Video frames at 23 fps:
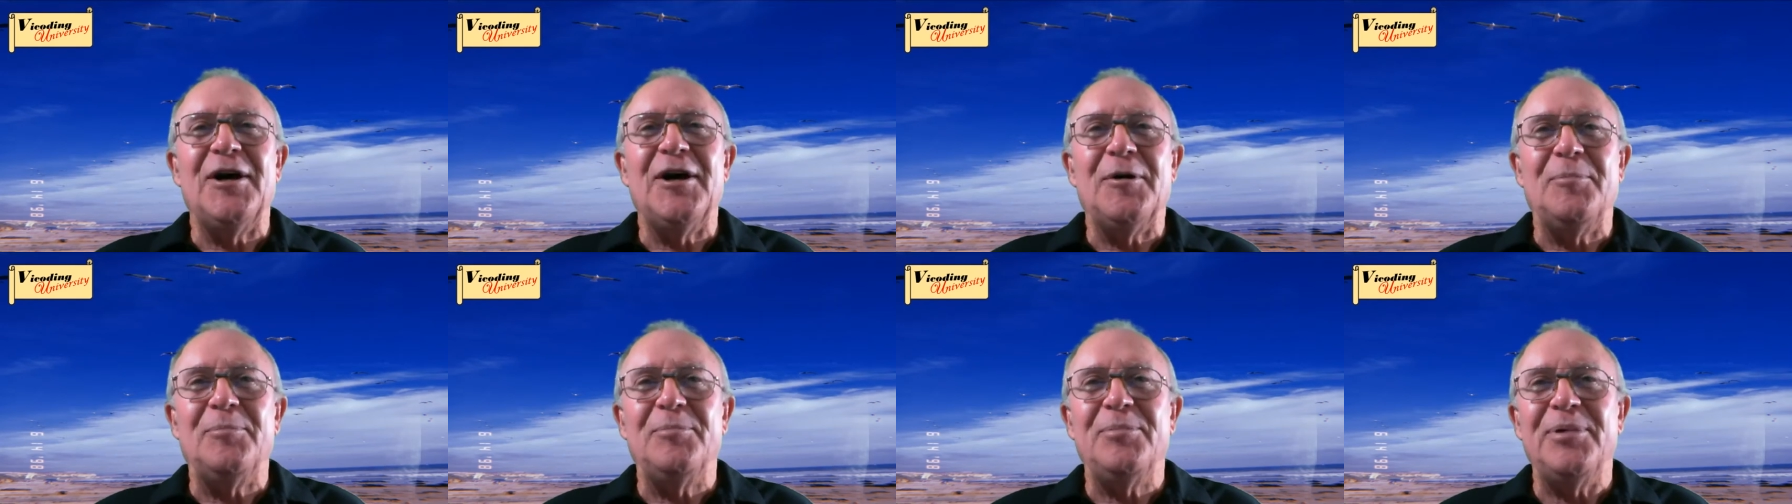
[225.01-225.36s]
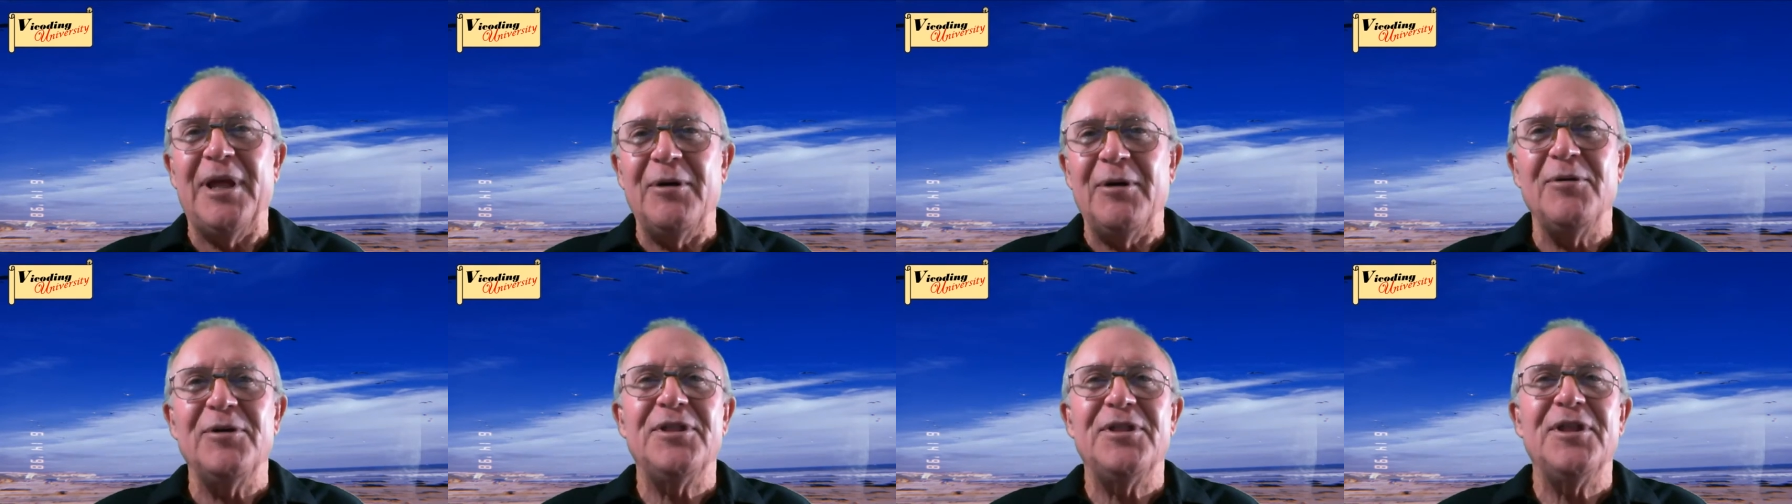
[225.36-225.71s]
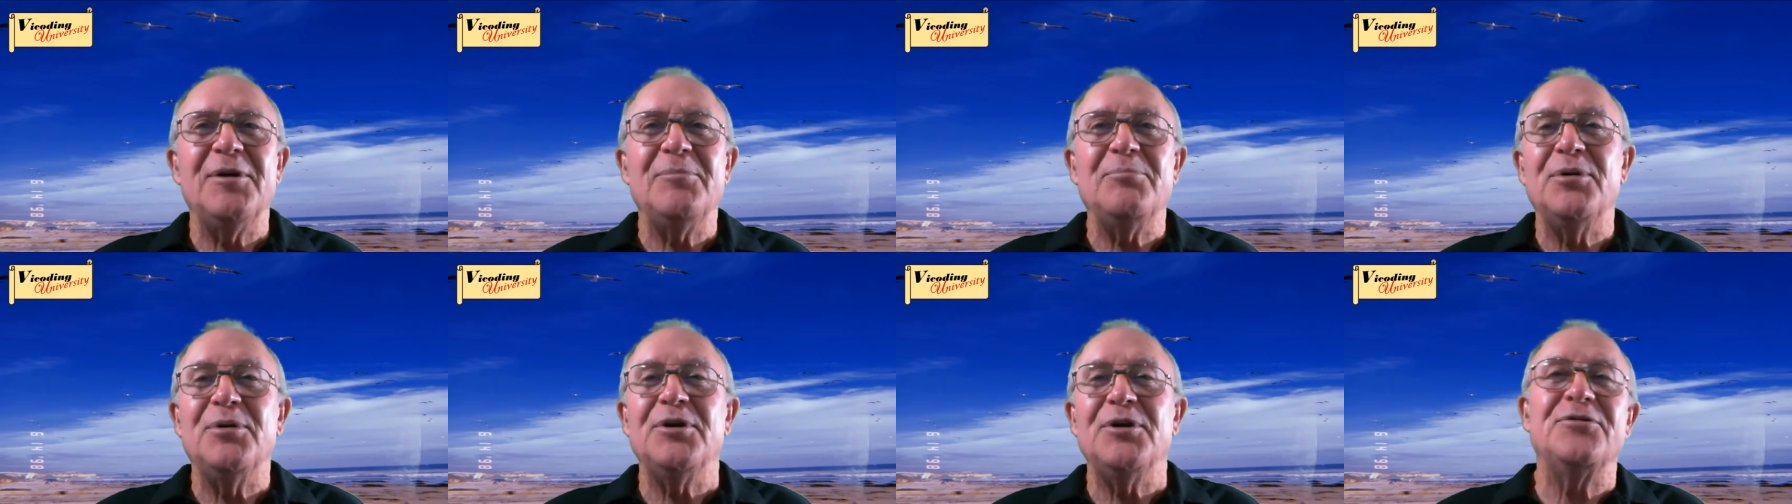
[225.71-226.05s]
play with them,
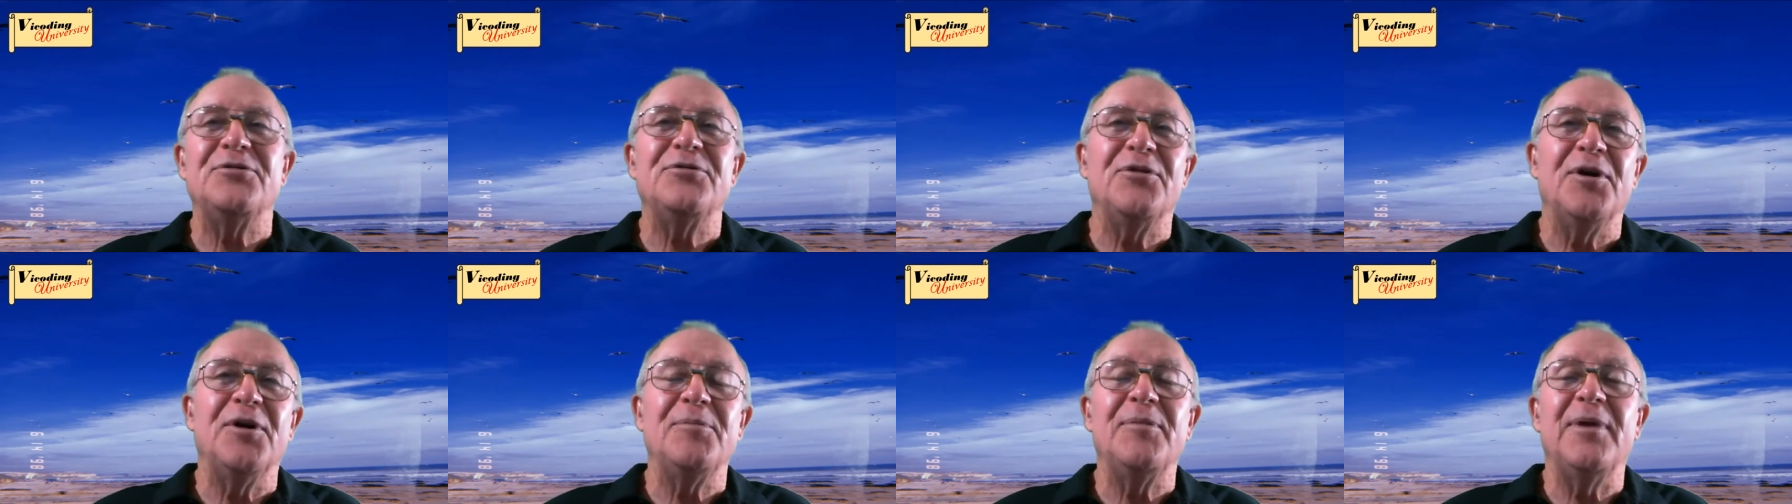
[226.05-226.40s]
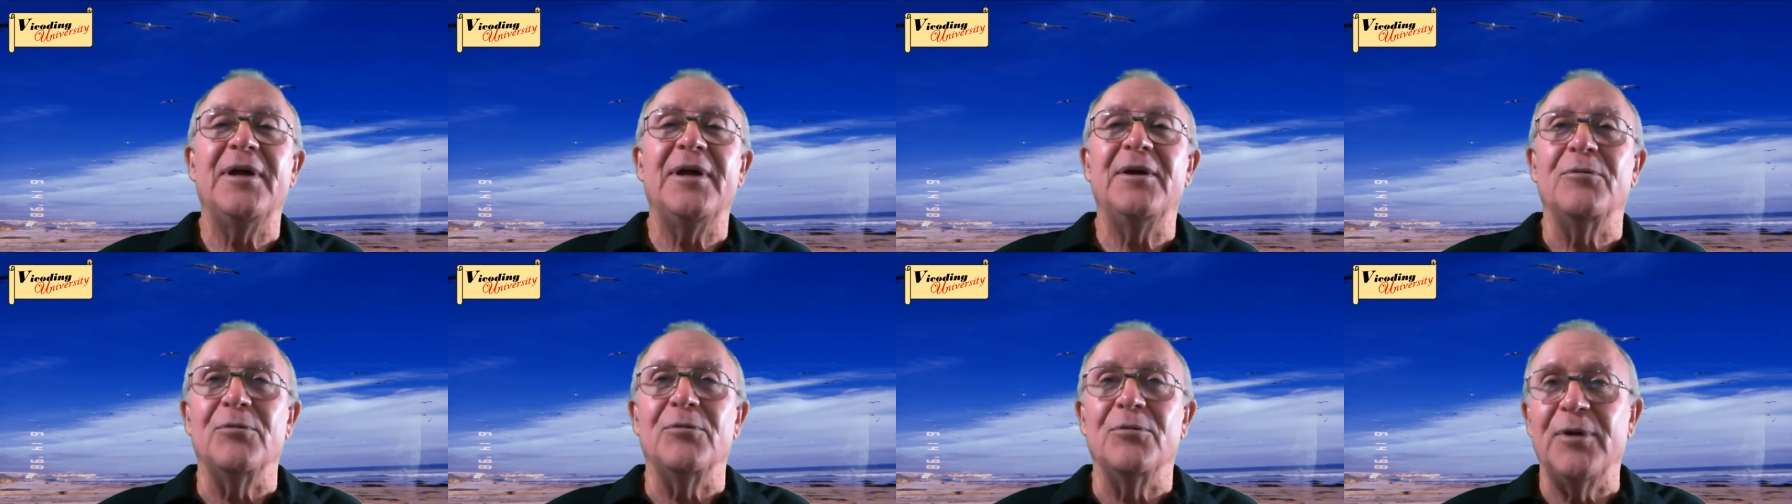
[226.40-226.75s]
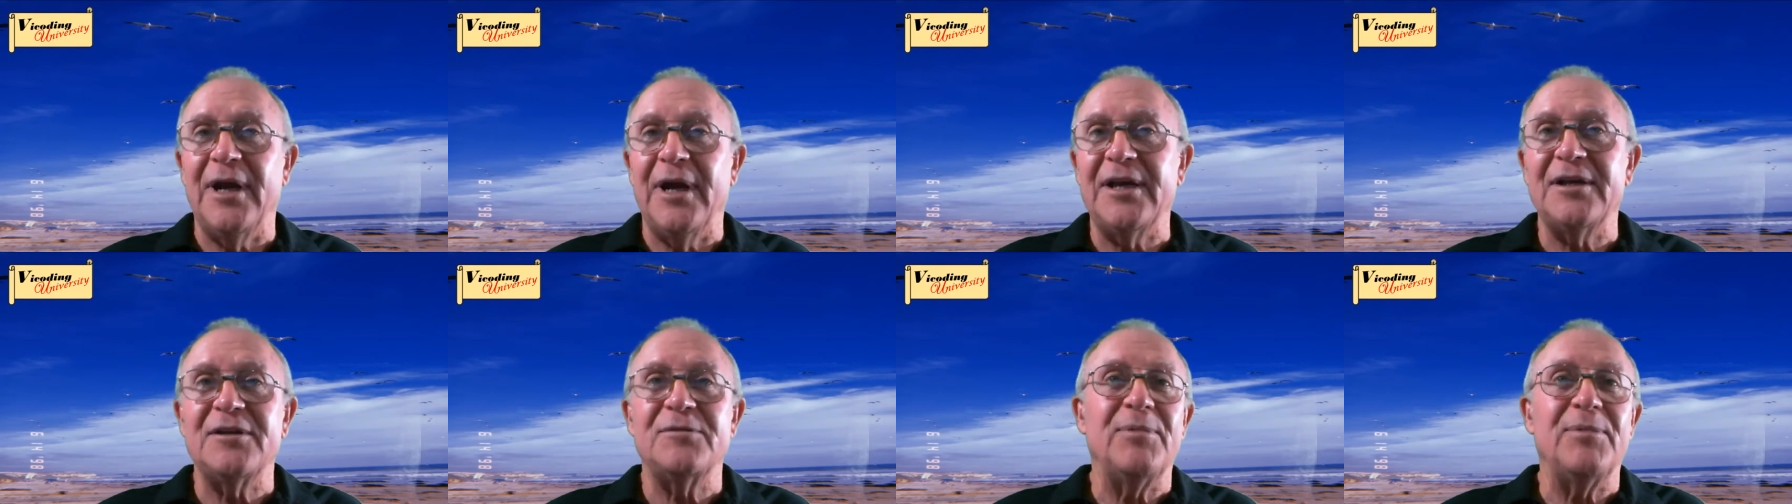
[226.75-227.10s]
push for them, then
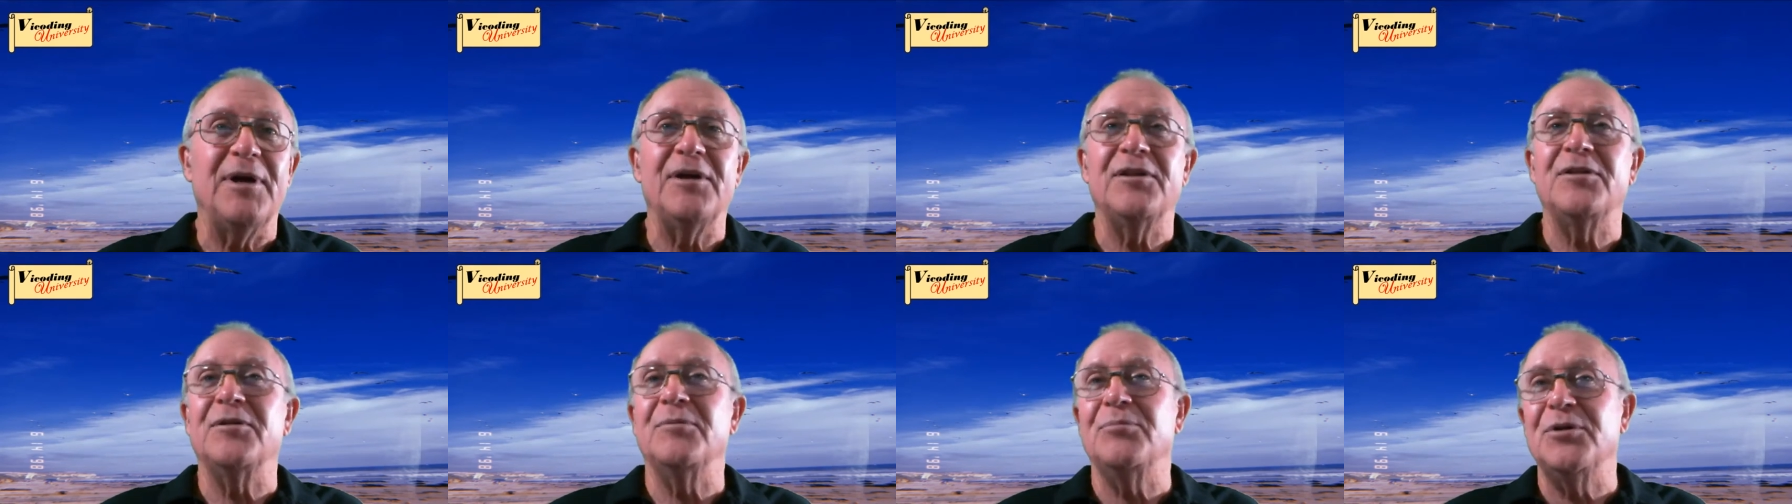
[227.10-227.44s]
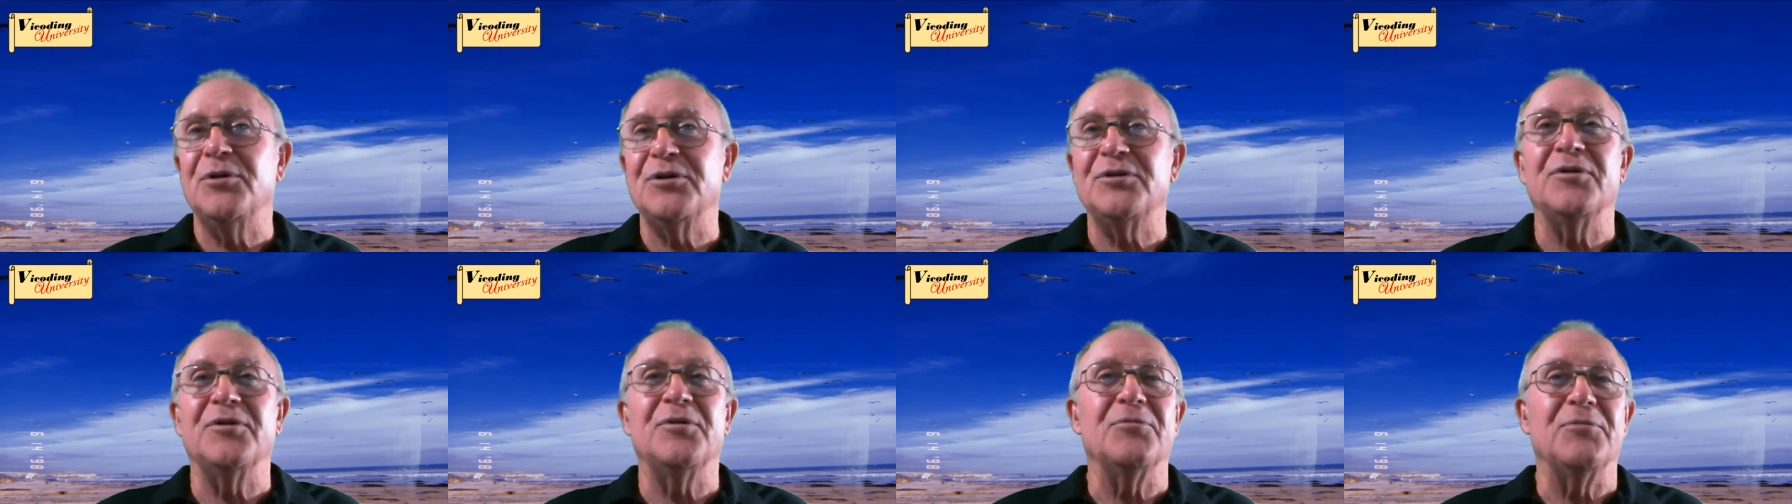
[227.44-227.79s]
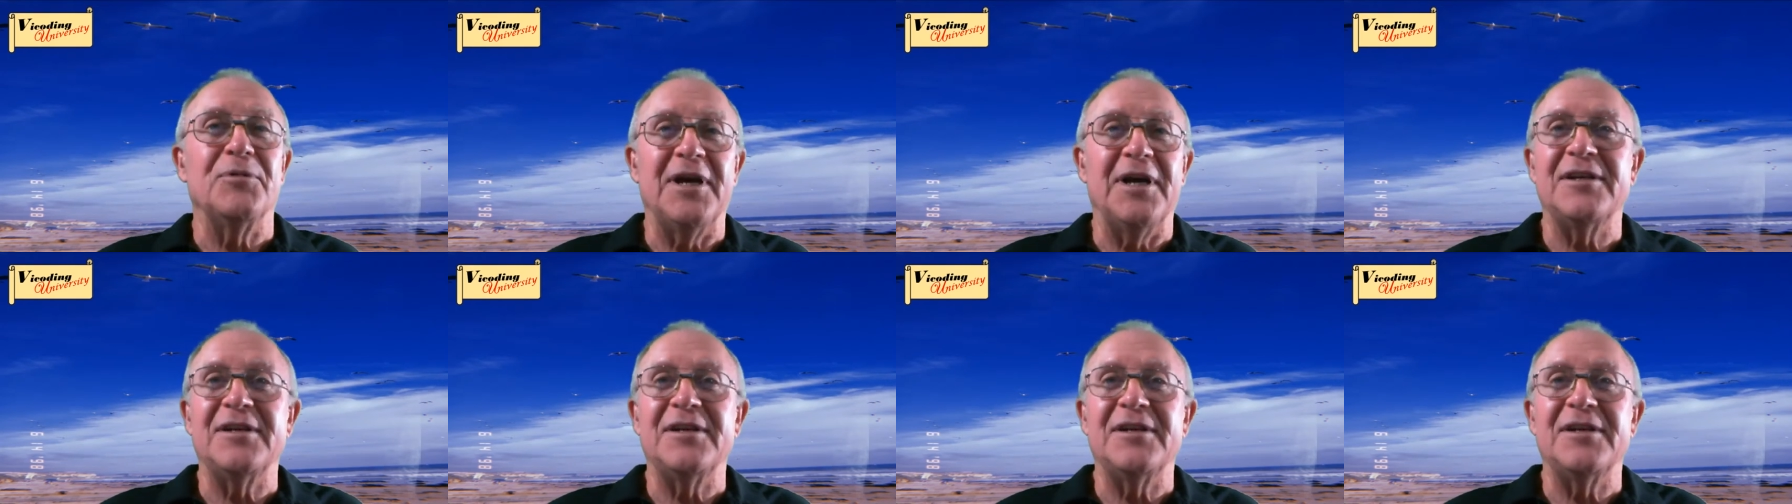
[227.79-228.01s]
rest, play with them, push them, rest,